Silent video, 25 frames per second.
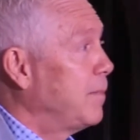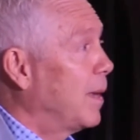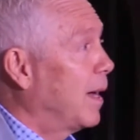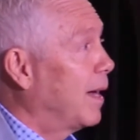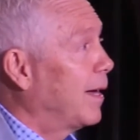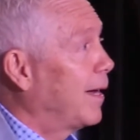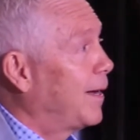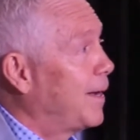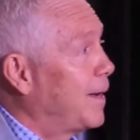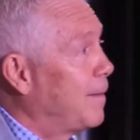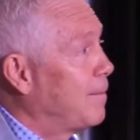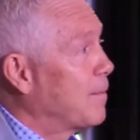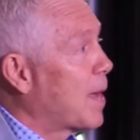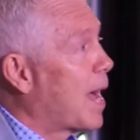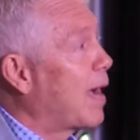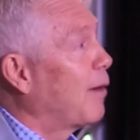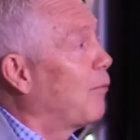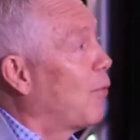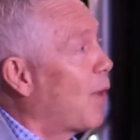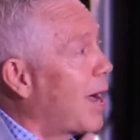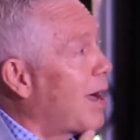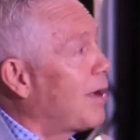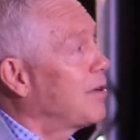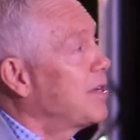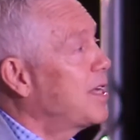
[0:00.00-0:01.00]
I
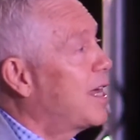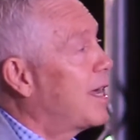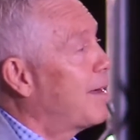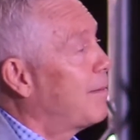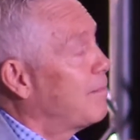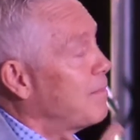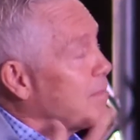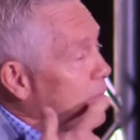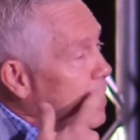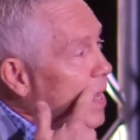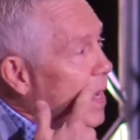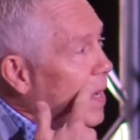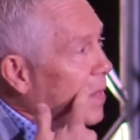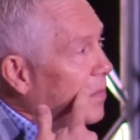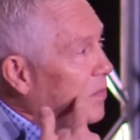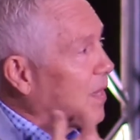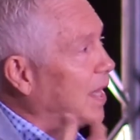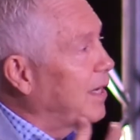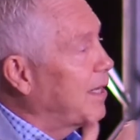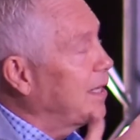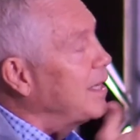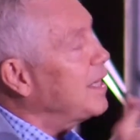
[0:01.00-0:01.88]
wound up, they